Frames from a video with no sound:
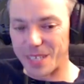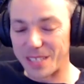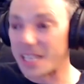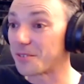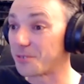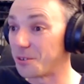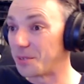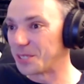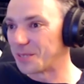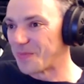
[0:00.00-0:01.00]
Uh, death
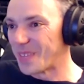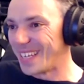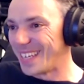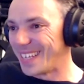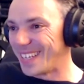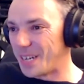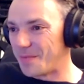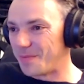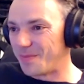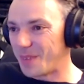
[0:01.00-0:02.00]
troopers
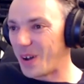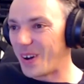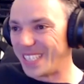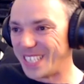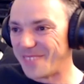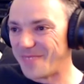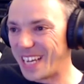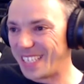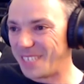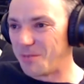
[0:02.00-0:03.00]
um, behind him,
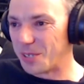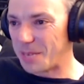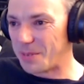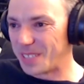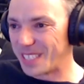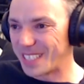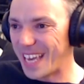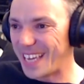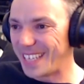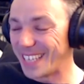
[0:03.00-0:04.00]
and he walked up on the
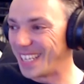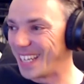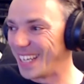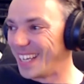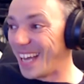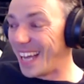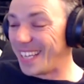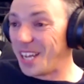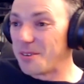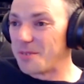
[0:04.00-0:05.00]
stage, and
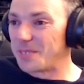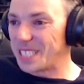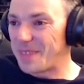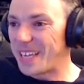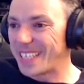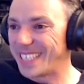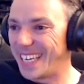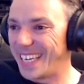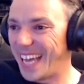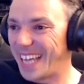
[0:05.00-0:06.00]
and no one was expecting
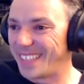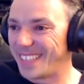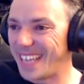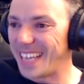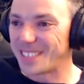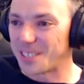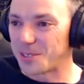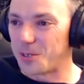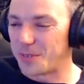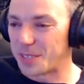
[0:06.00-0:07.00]
it, and no. that's the
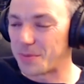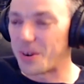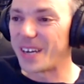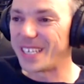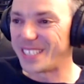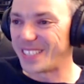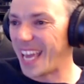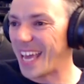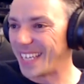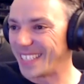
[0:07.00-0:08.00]
sort of surprise you
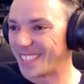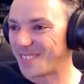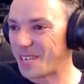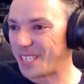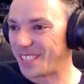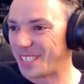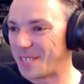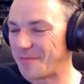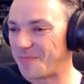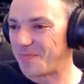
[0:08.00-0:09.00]
get when
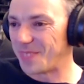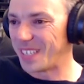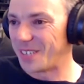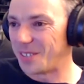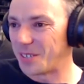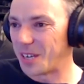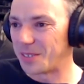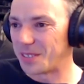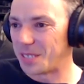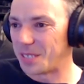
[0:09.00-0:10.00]
um, you know you go
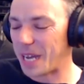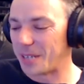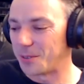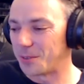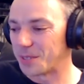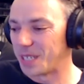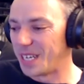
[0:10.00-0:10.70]
to these panels,